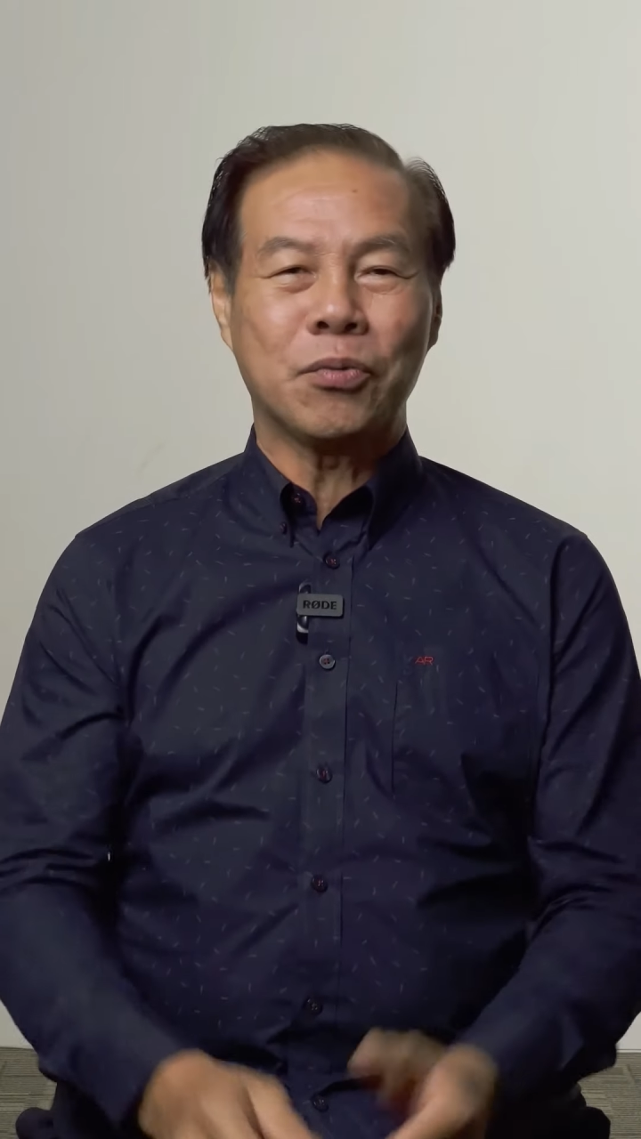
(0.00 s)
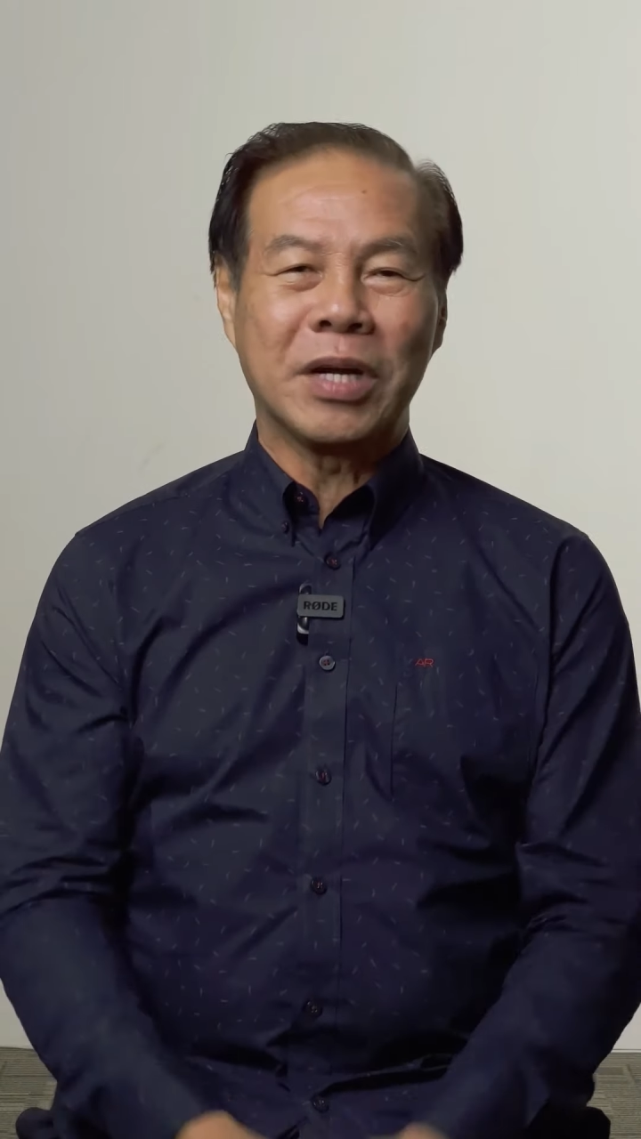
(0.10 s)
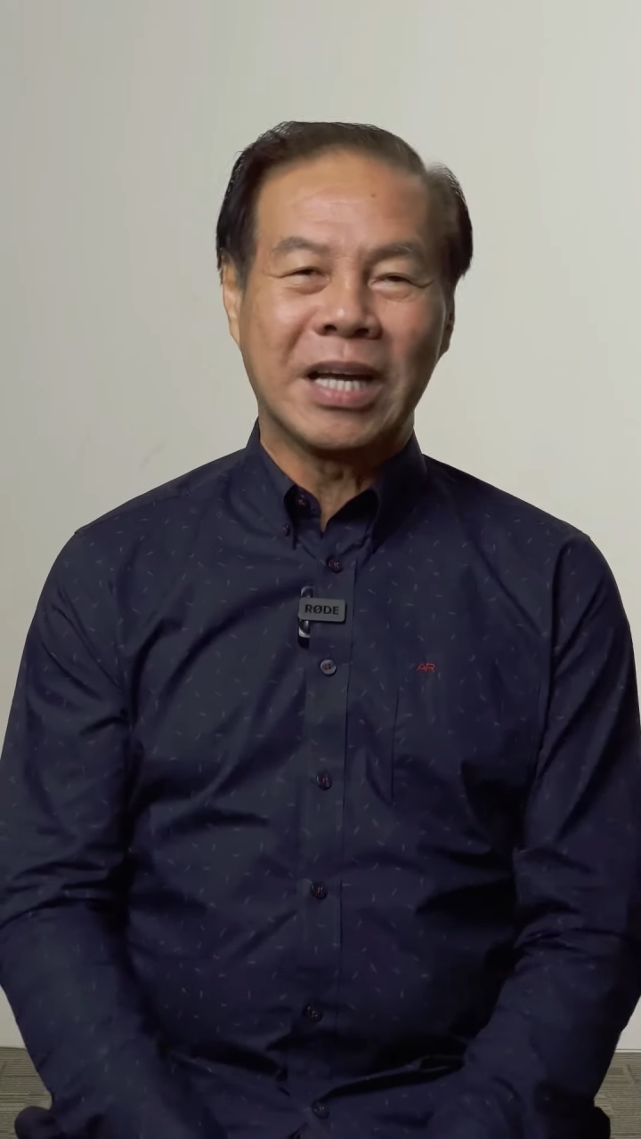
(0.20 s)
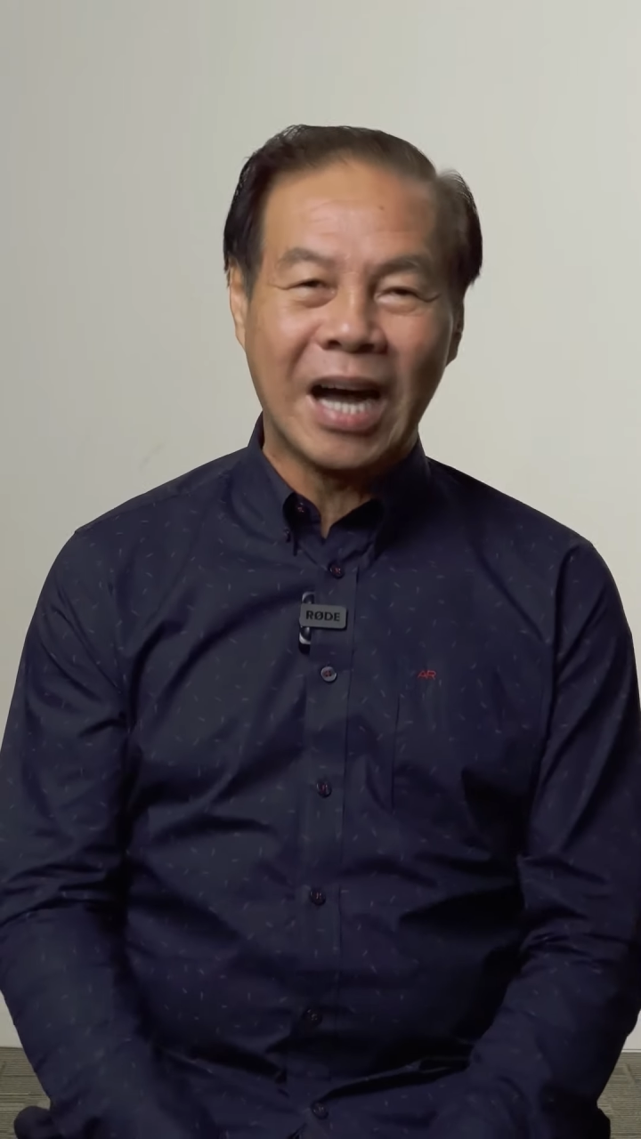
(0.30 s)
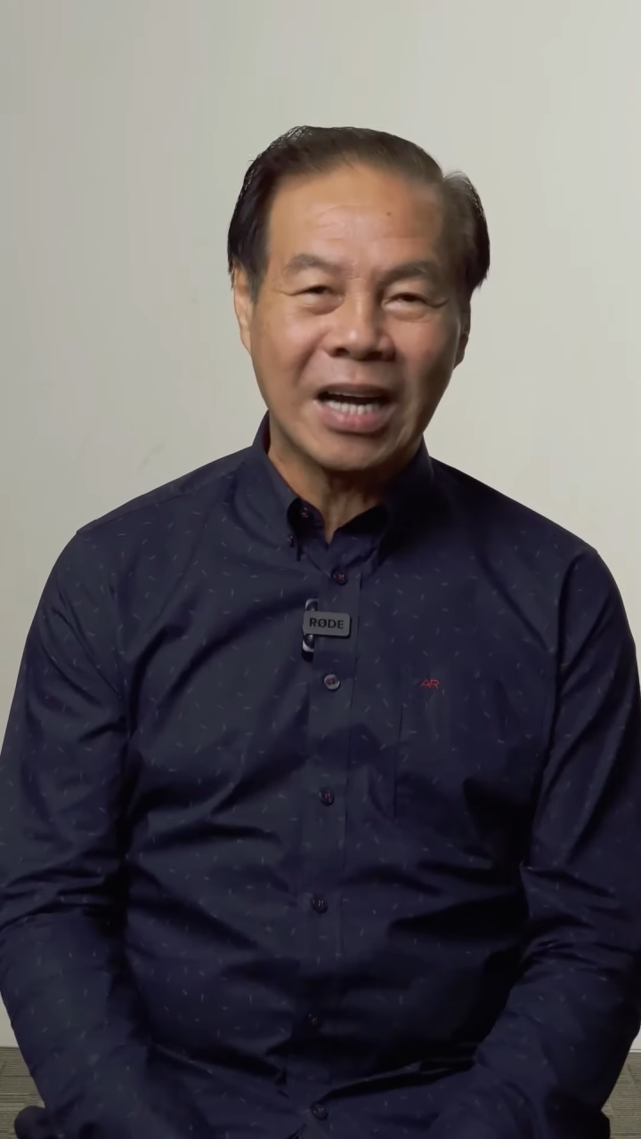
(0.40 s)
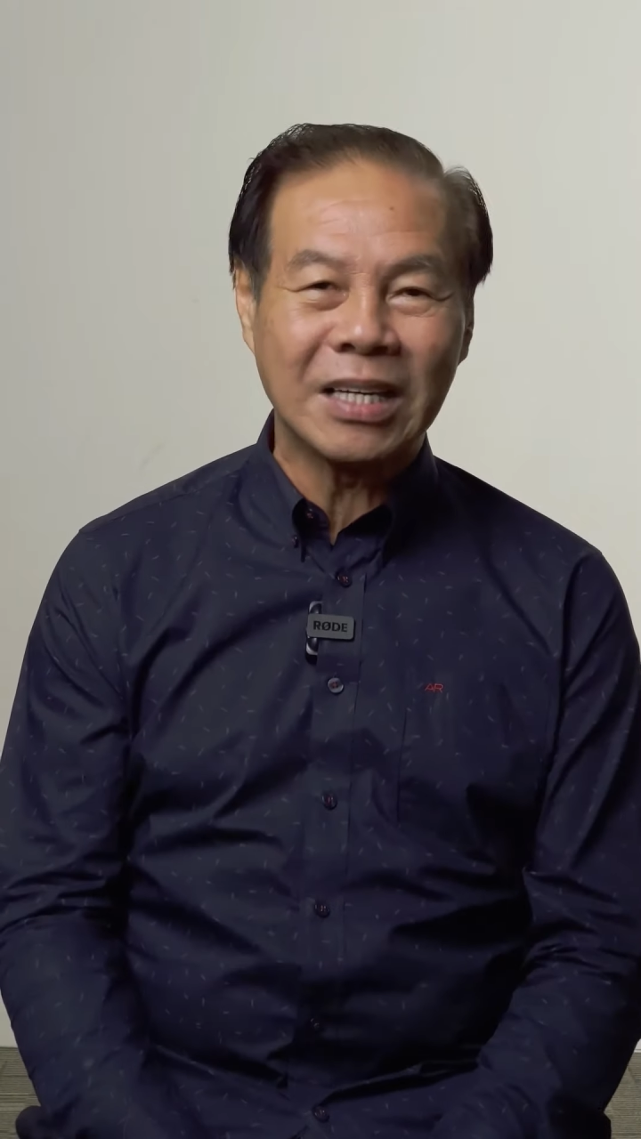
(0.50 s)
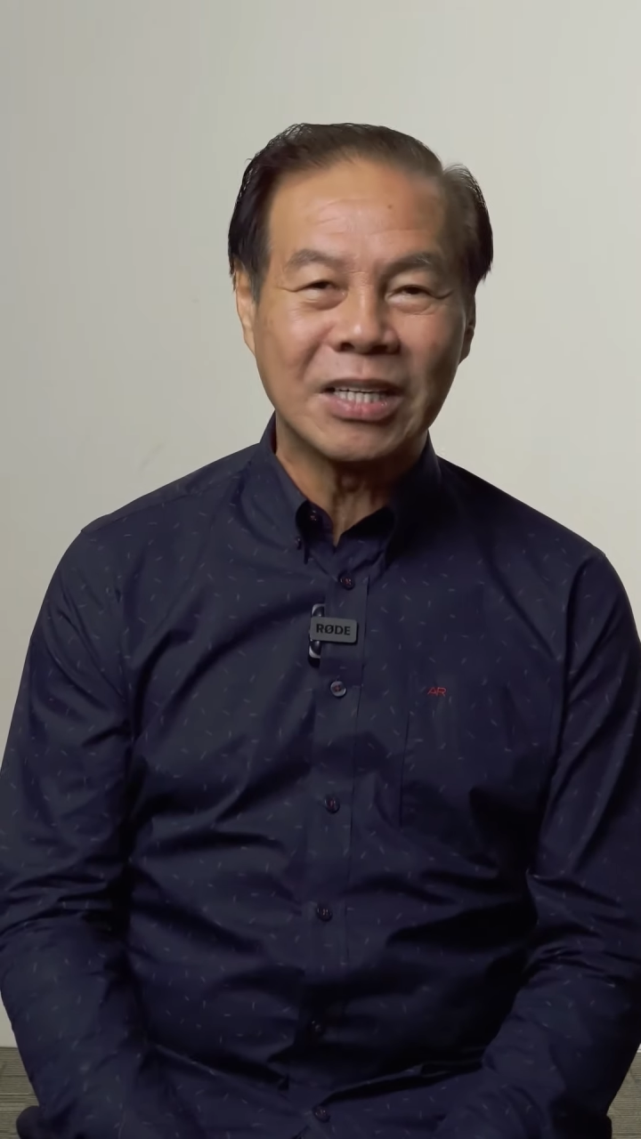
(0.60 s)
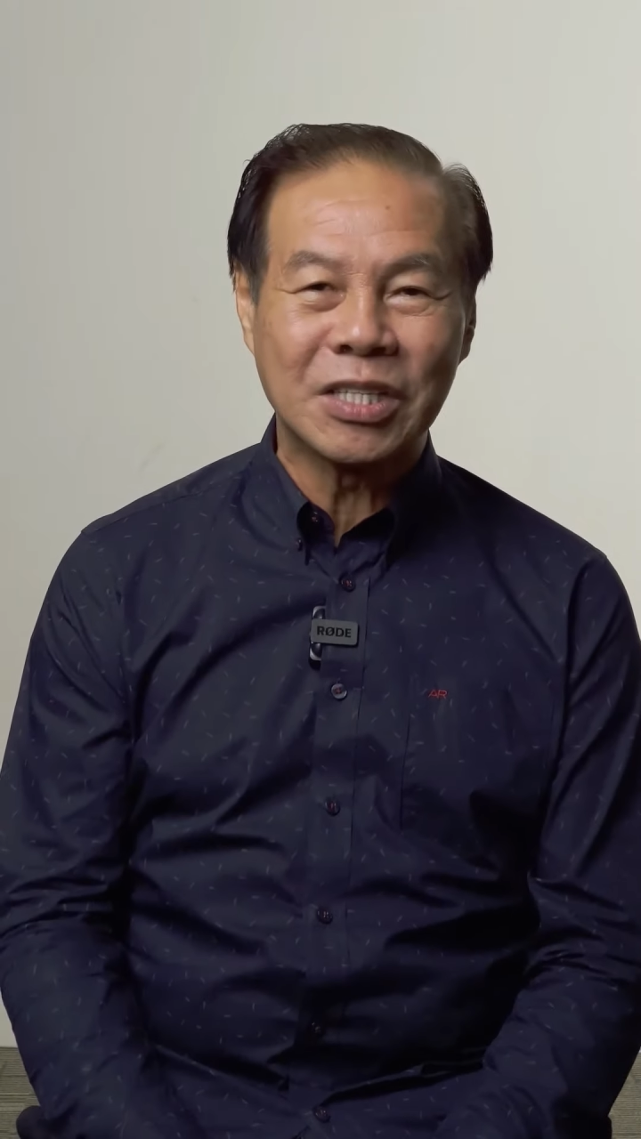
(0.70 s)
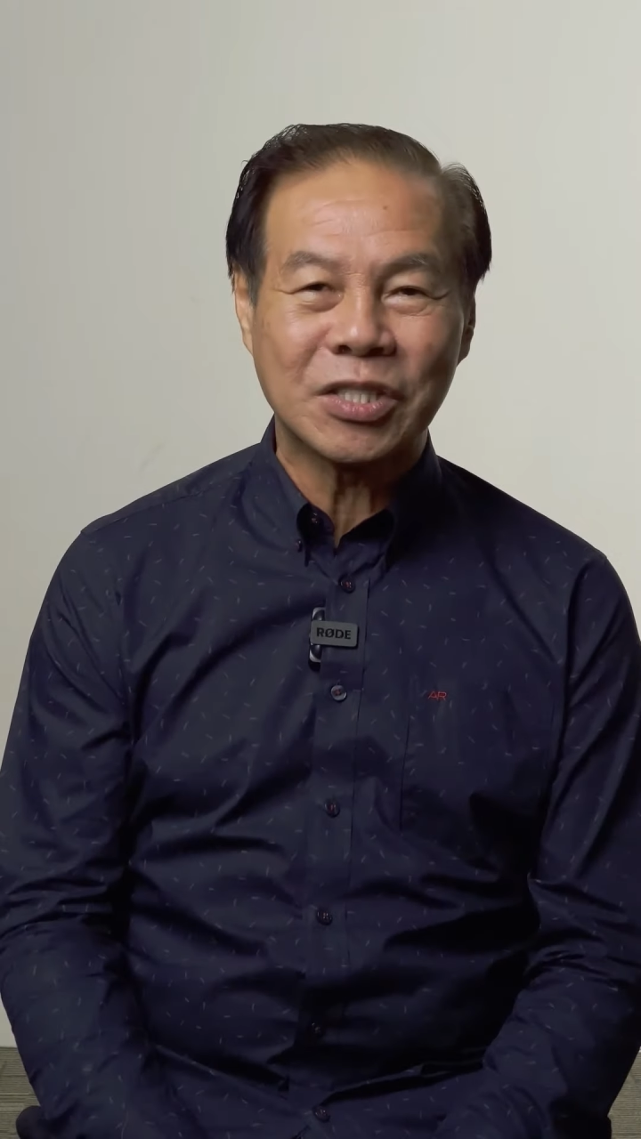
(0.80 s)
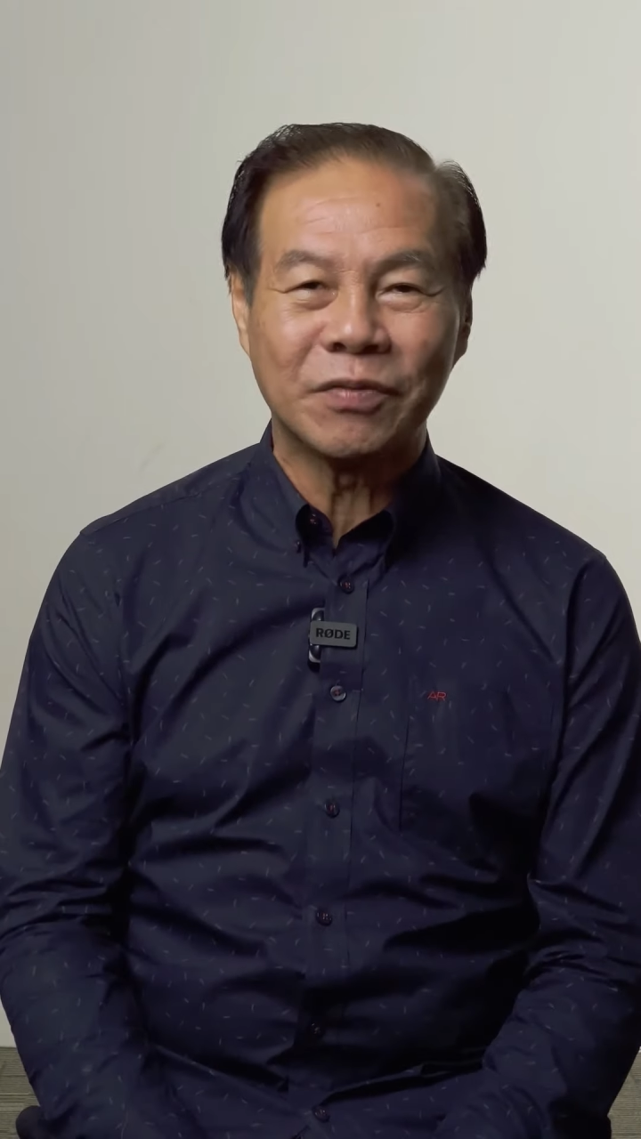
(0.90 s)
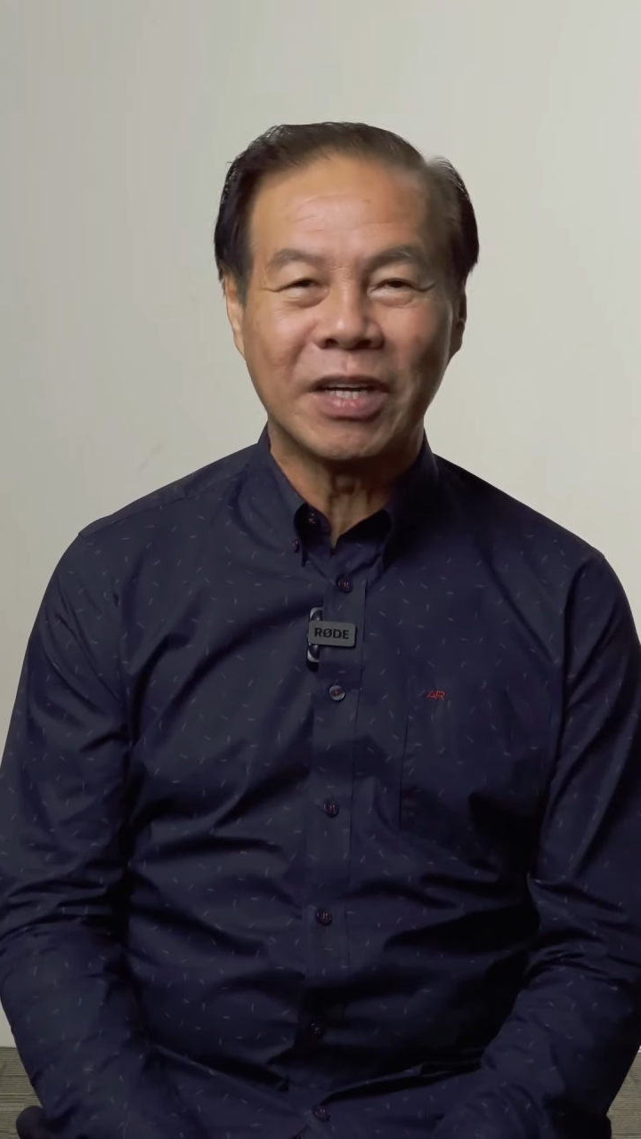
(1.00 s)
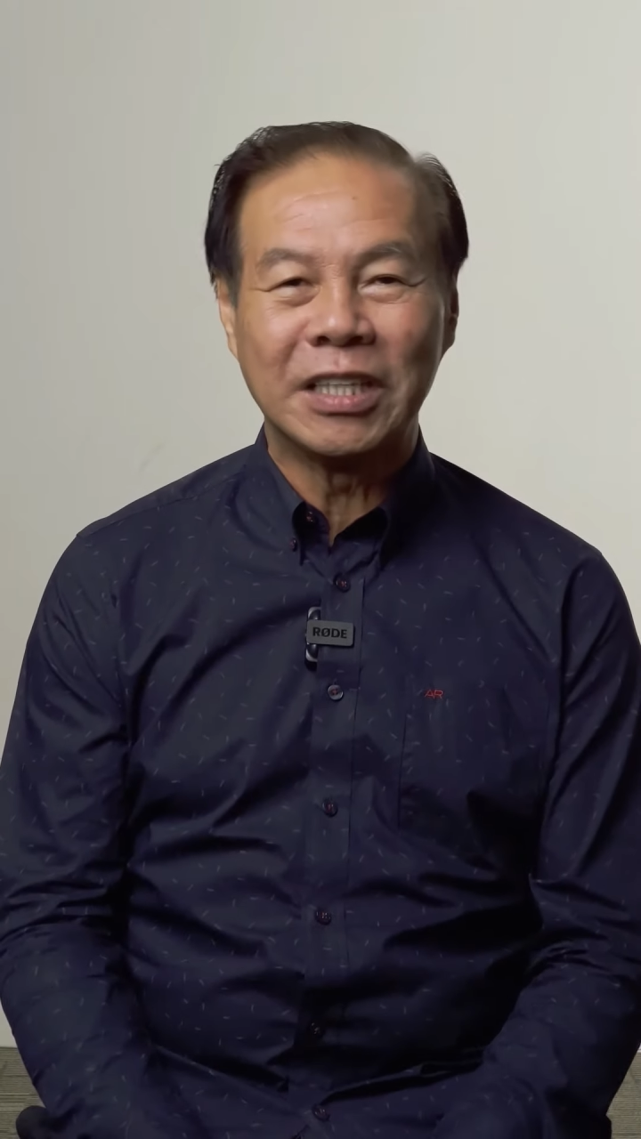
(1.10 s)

regardless of their